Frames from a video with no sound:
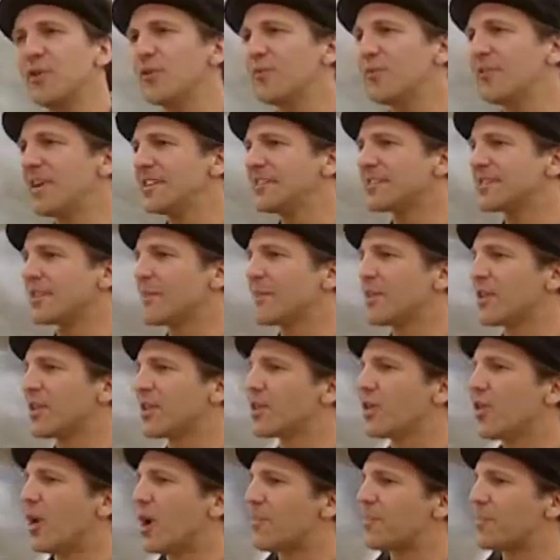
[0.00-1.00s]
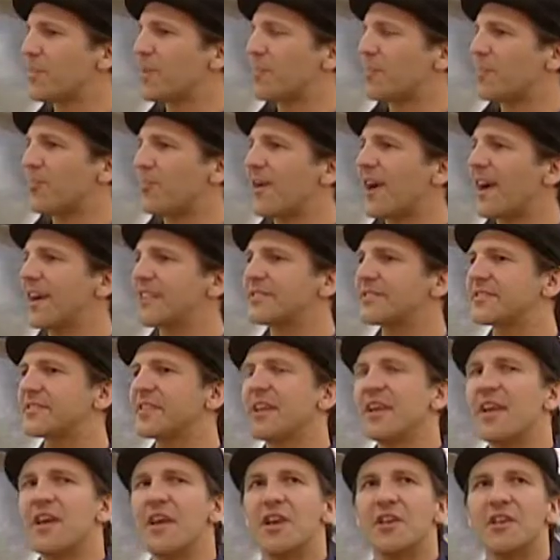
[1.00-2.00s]
you read some of the corporate press,
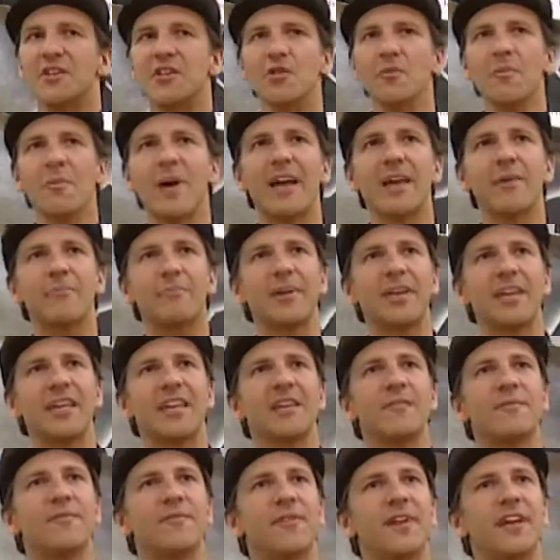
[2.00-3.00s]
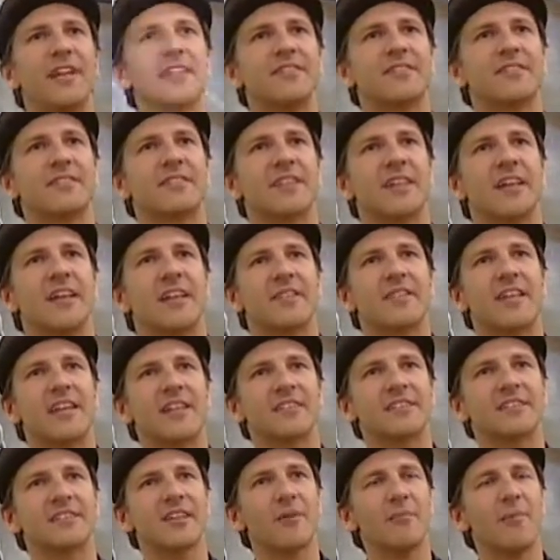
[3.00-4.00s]
you might be convinced that
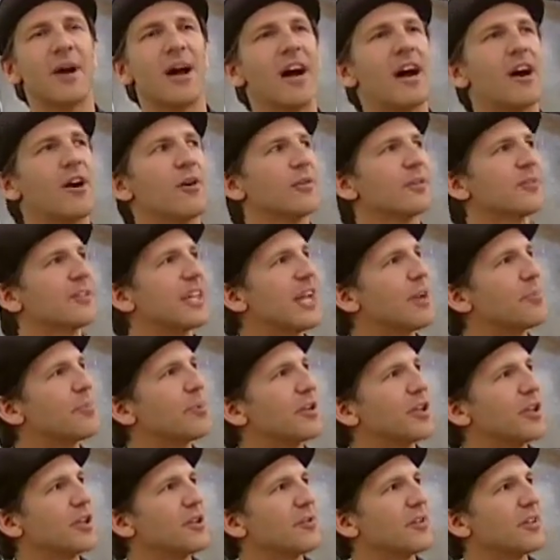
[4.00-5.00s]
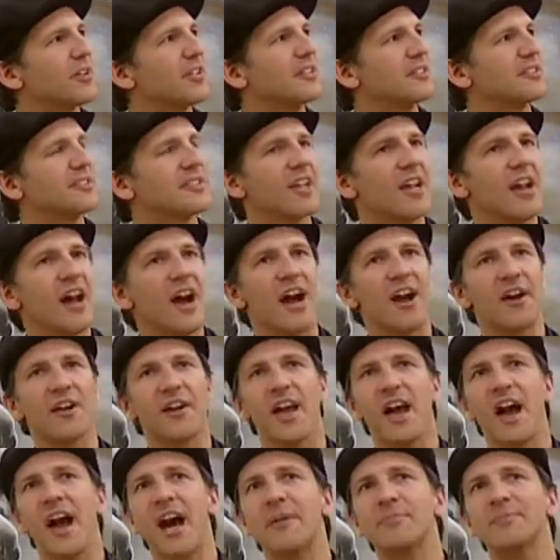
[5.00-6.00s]
somehow labor unions are an
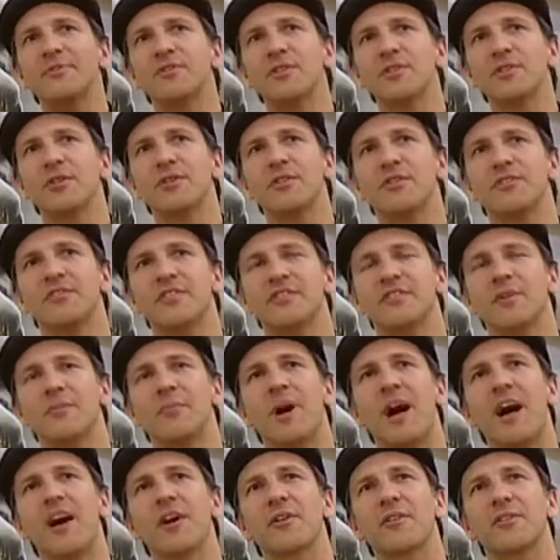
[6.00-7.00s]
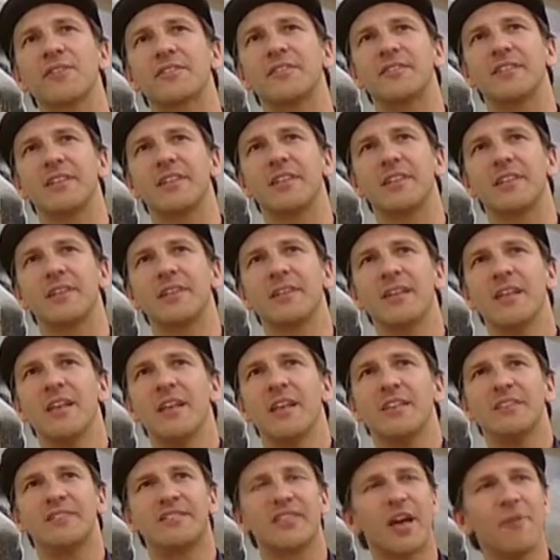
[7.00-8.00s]
obstacle to democracy.
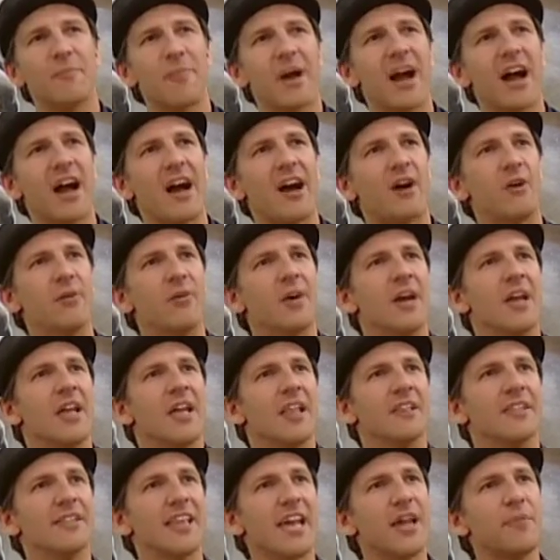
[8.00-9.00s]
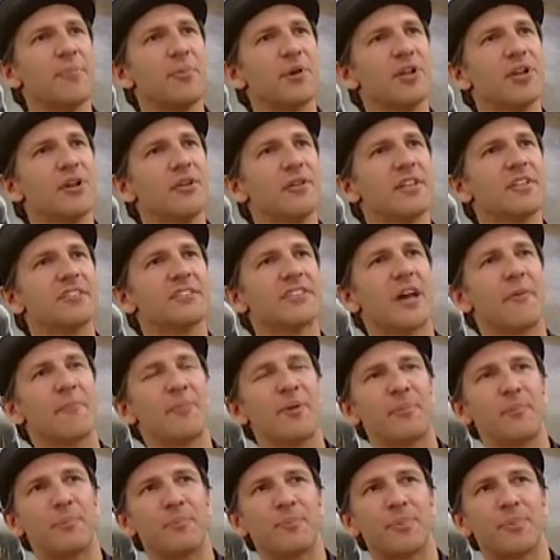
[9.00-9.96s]
Somehow, labor unions have been